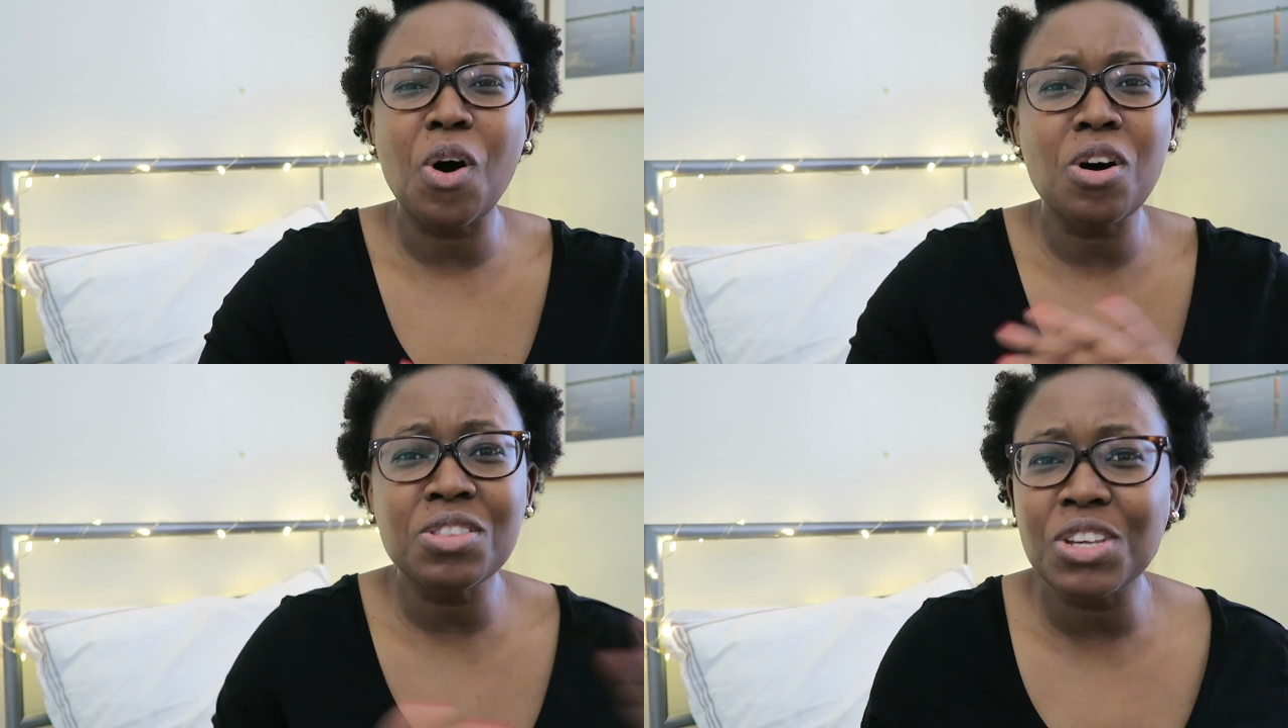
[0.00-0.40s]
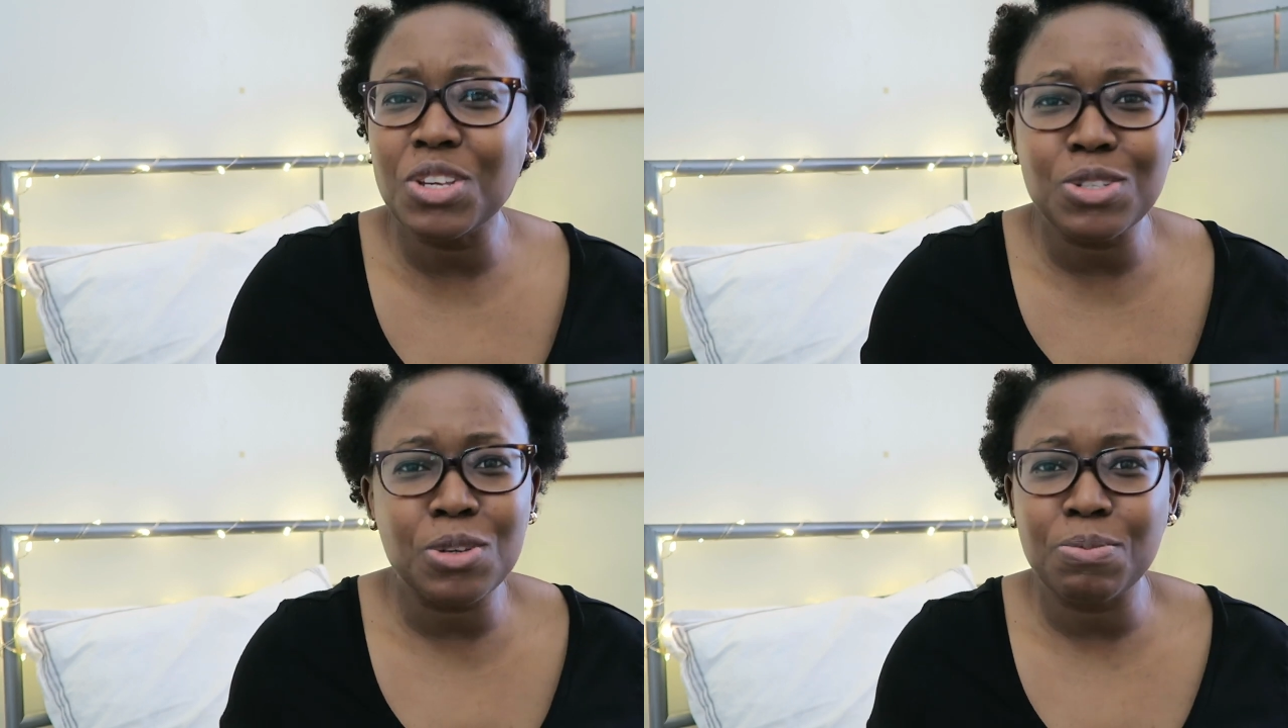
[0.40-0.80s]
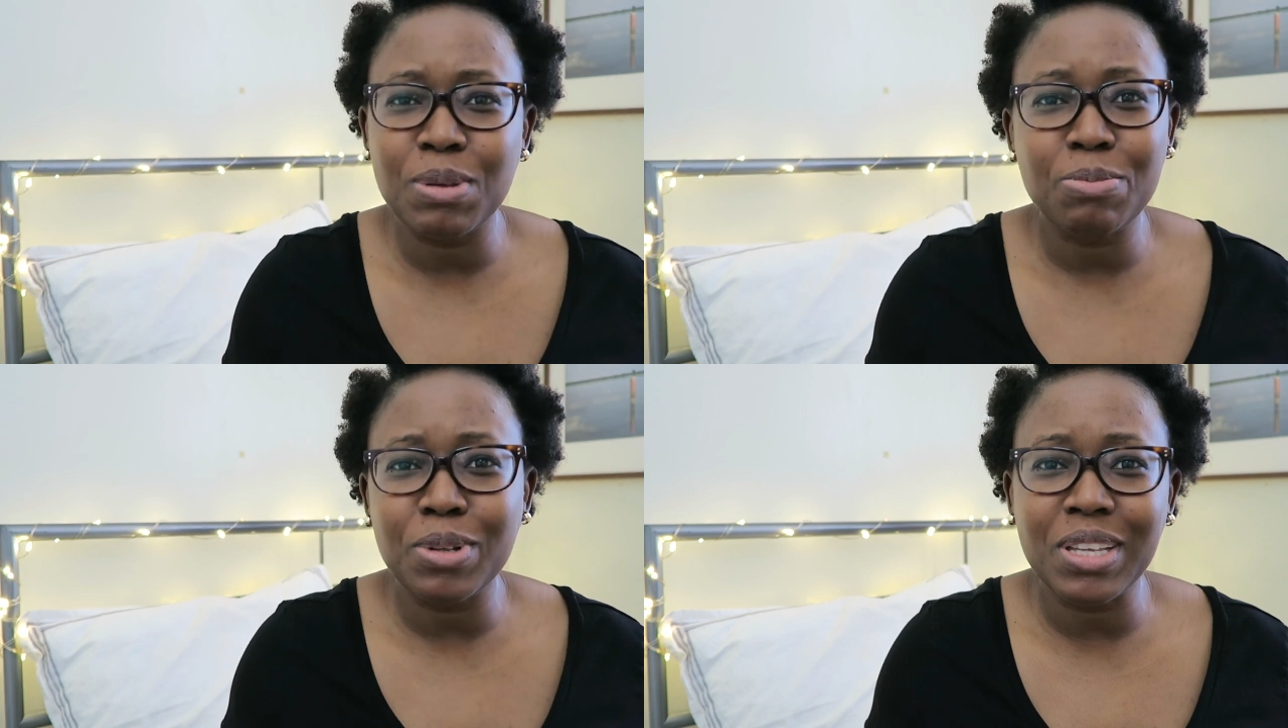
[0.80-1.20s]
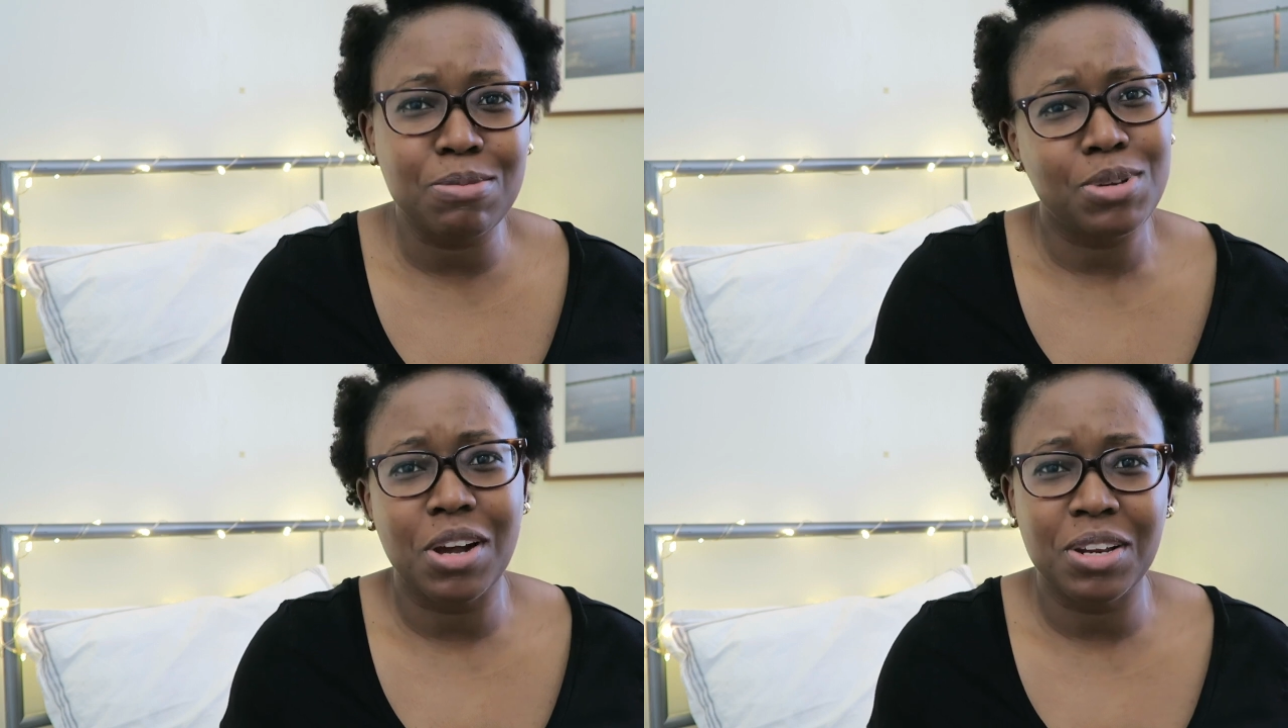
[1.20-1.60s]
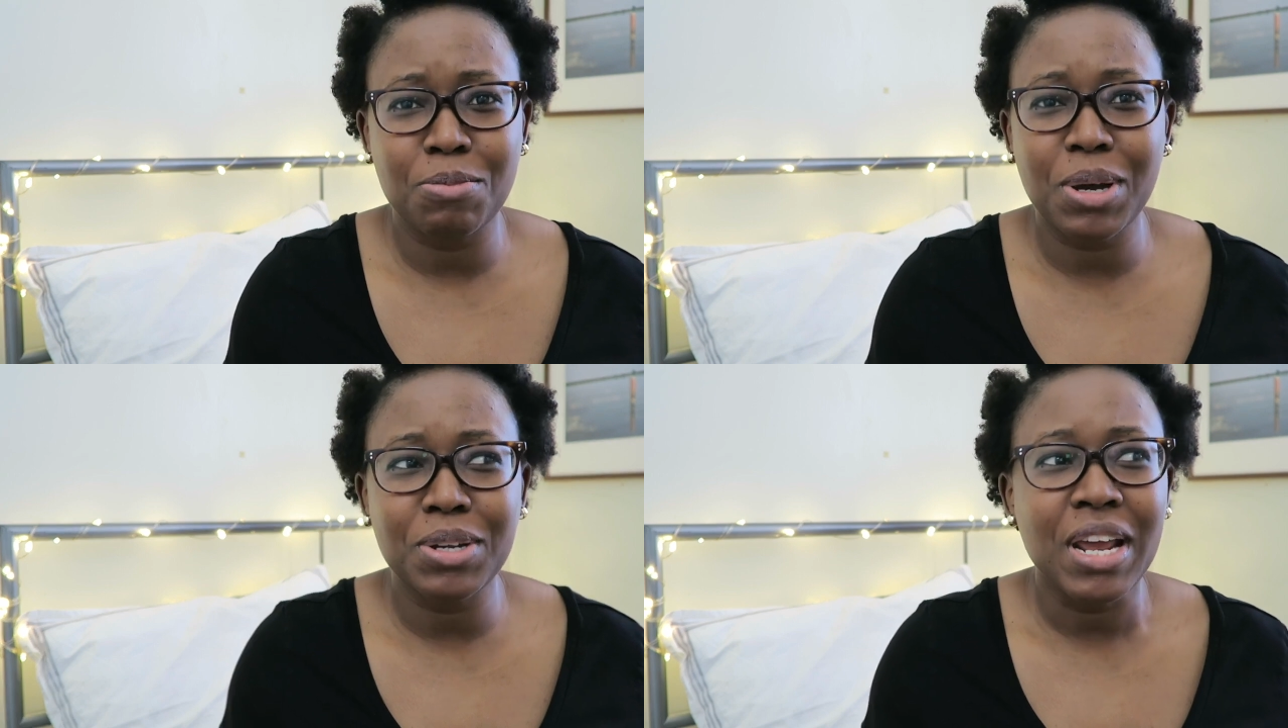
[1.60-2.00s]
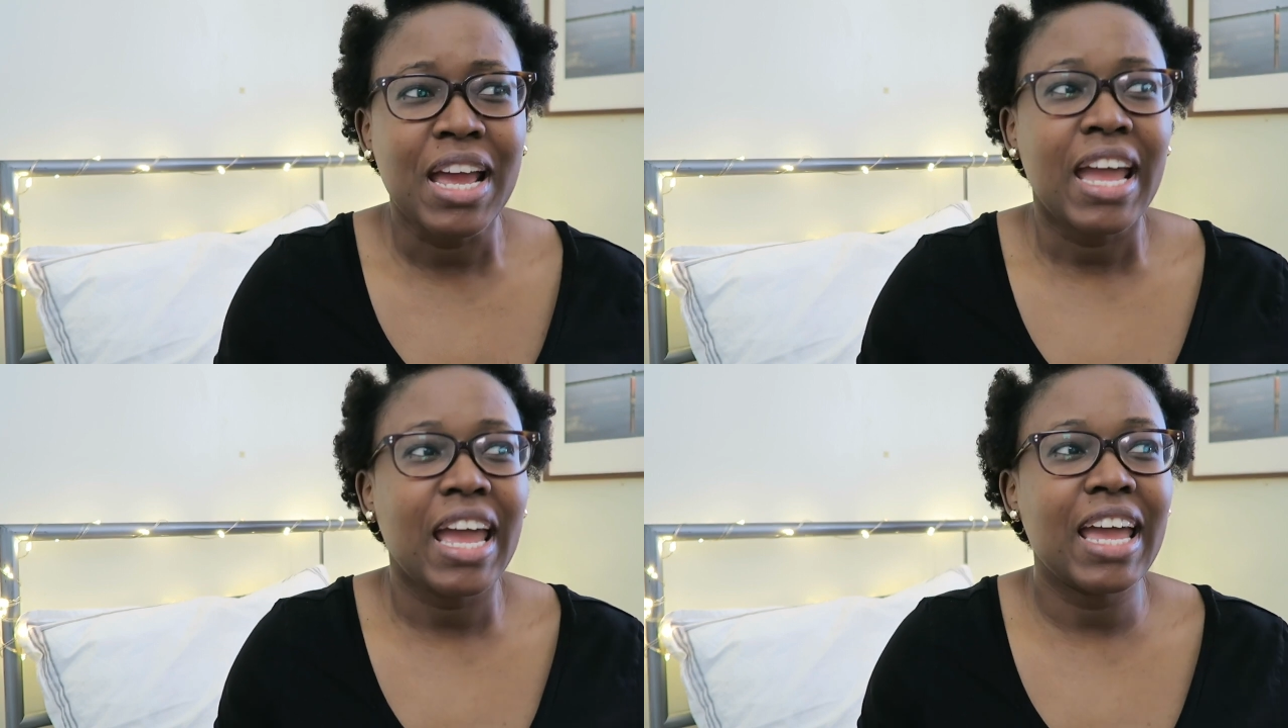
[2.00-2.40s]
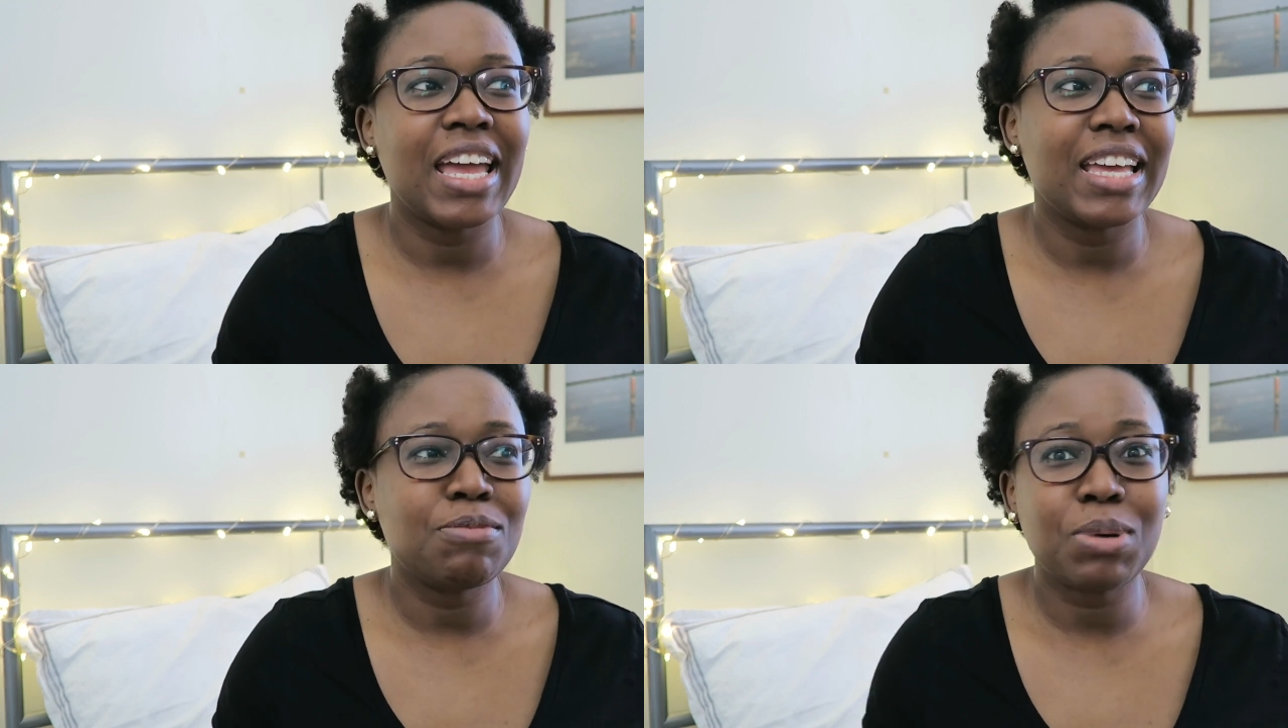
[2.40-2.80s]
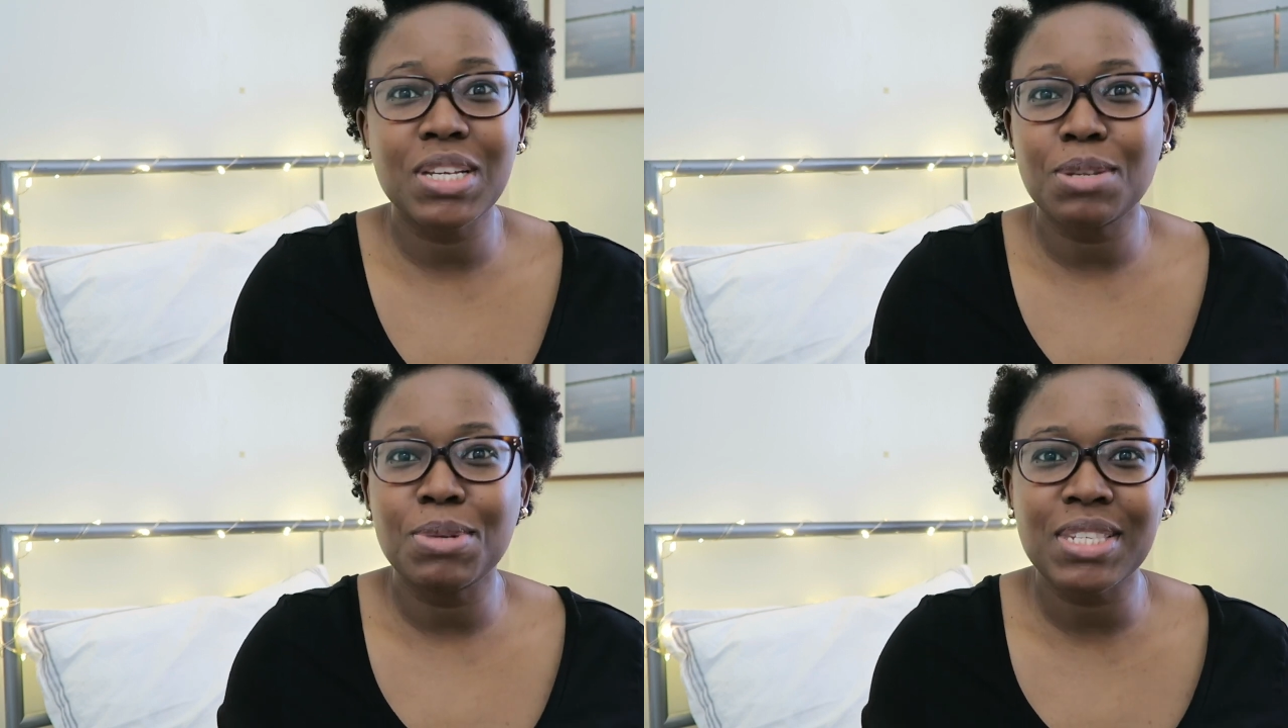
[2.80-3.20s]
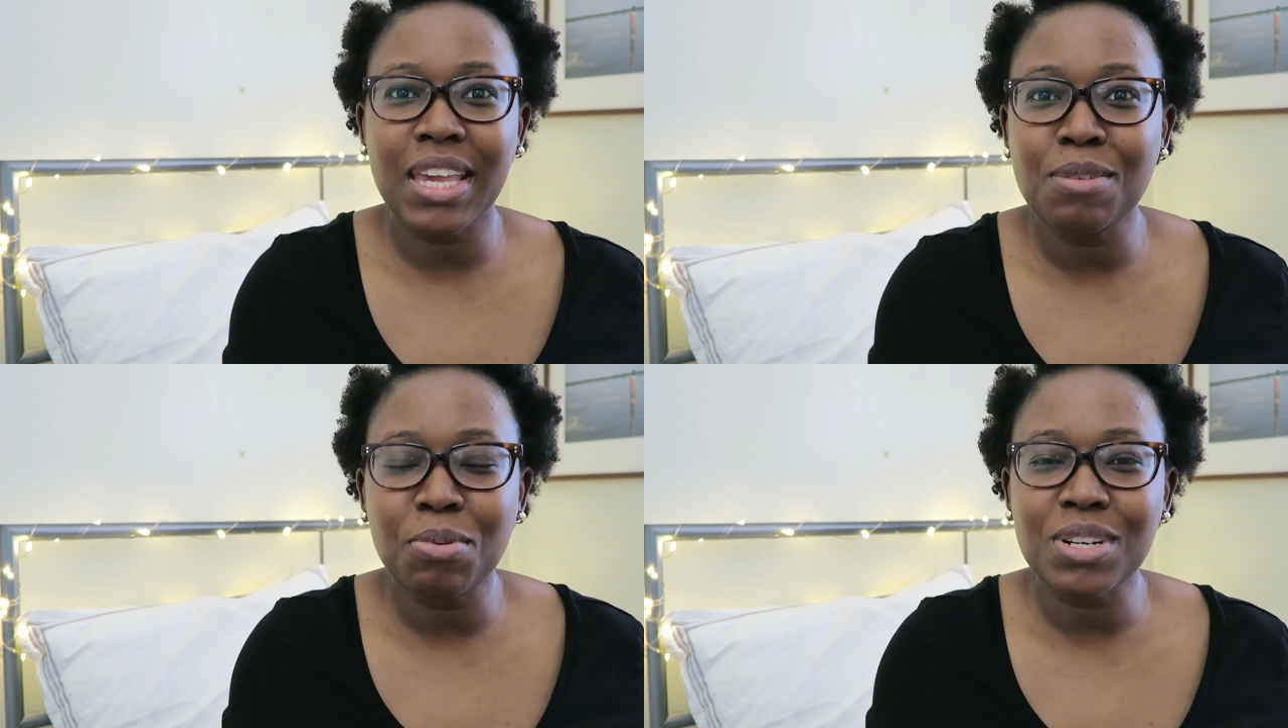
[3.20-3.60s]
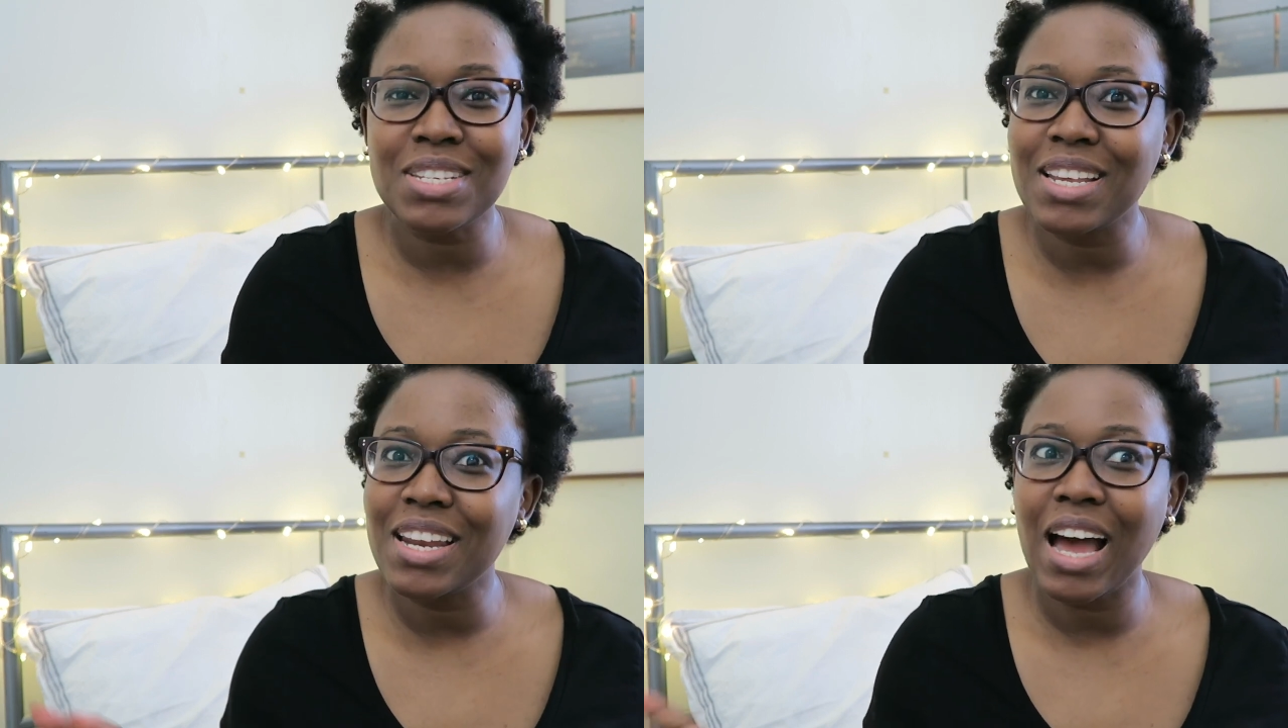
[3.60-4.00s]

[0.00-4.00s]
all the YouTube people keep talking about and because I'm a skin person,